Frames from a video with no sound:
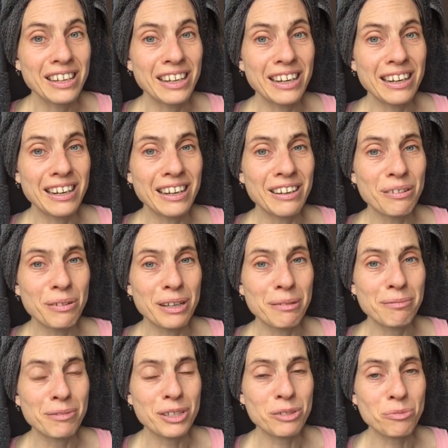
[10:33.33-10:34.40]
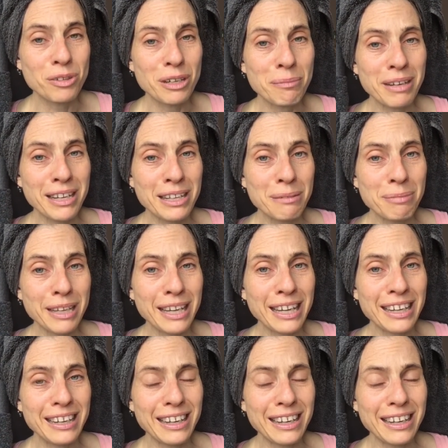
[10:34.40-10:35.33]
oh, which one am I going to be?